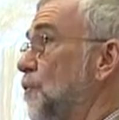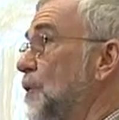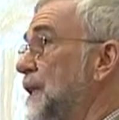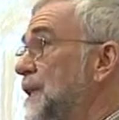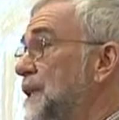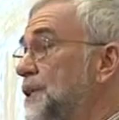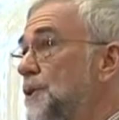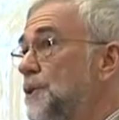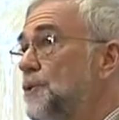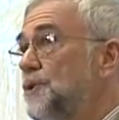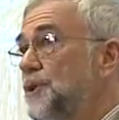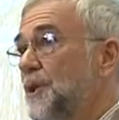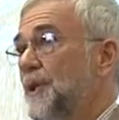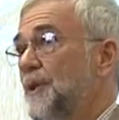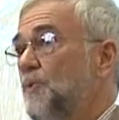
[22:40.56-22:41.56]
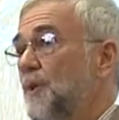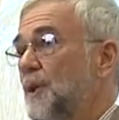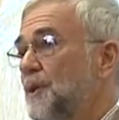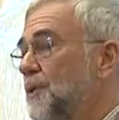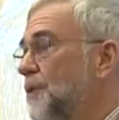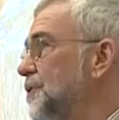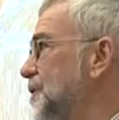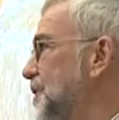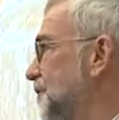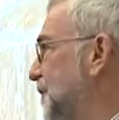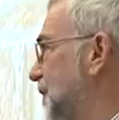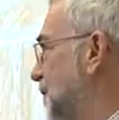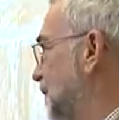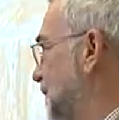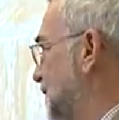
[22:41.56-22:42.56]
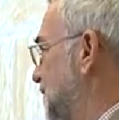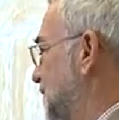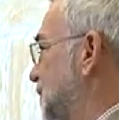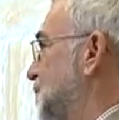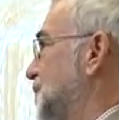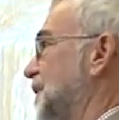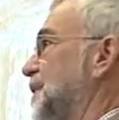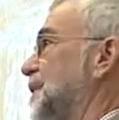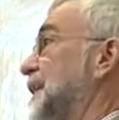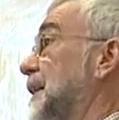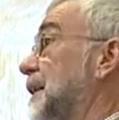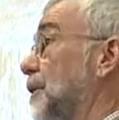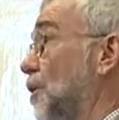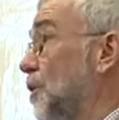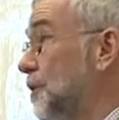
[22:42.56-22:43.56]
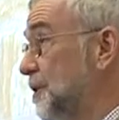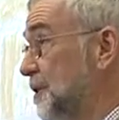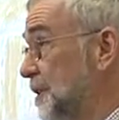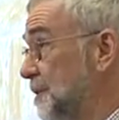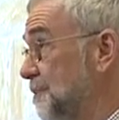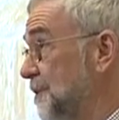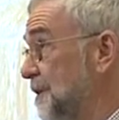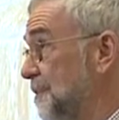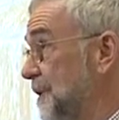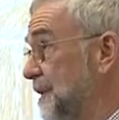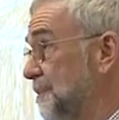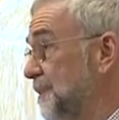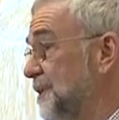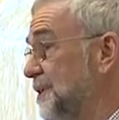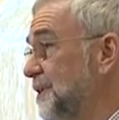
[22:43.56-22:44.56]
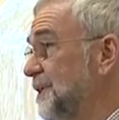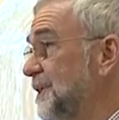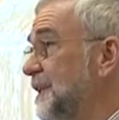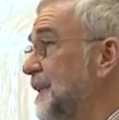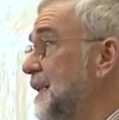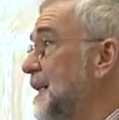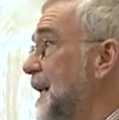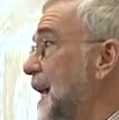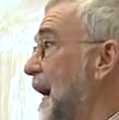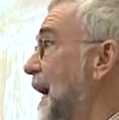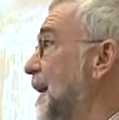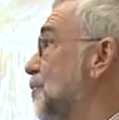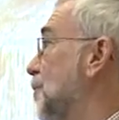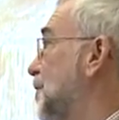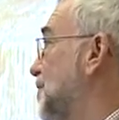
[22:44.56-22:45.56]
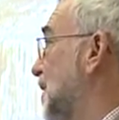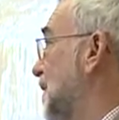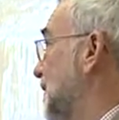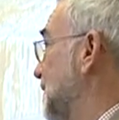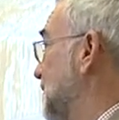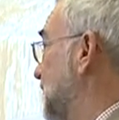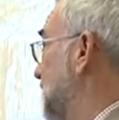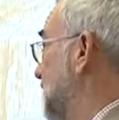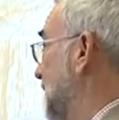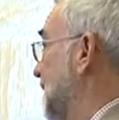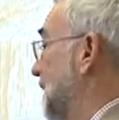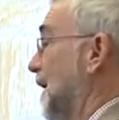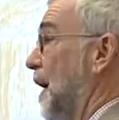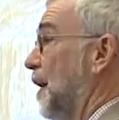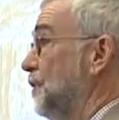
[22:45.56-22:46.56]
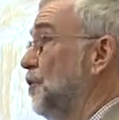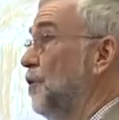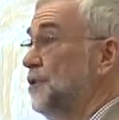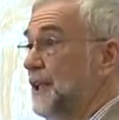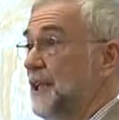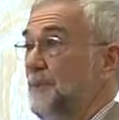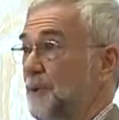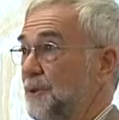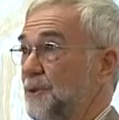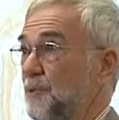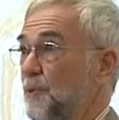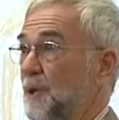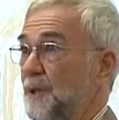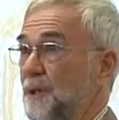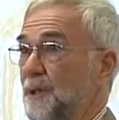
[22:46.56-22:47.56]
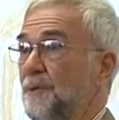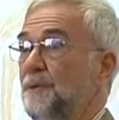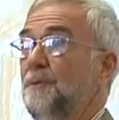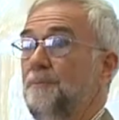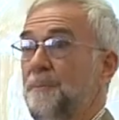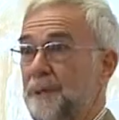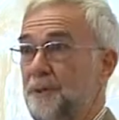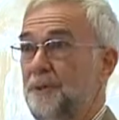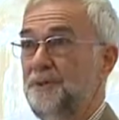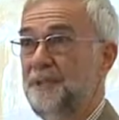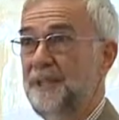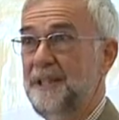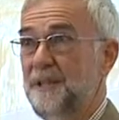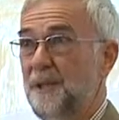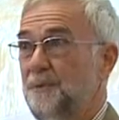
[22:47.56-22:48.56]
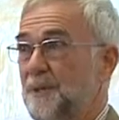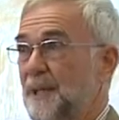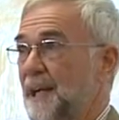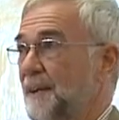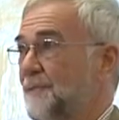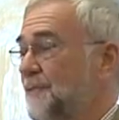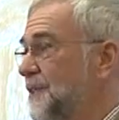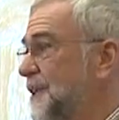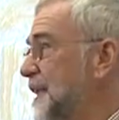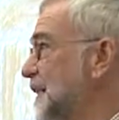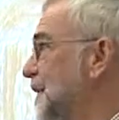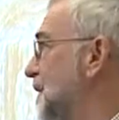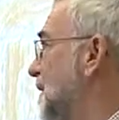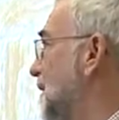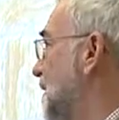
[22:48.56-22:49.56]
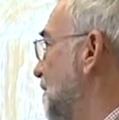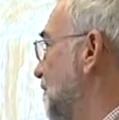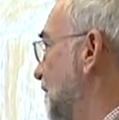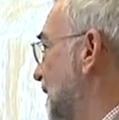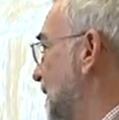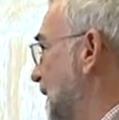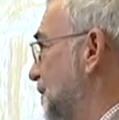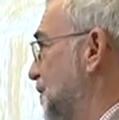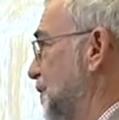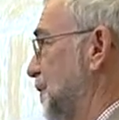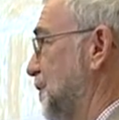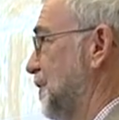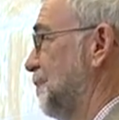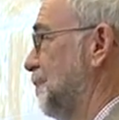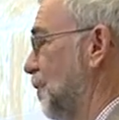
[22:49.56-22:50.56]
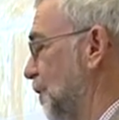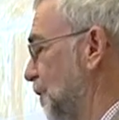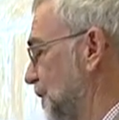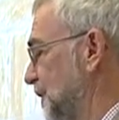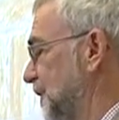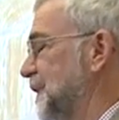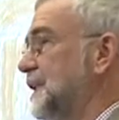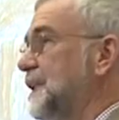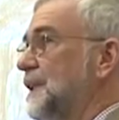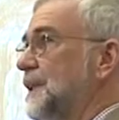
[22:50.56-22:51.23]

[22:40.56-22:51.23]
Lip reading: we usually work on difficult issues that need long-term commitment and which others are not able to work on because they don't have the financial support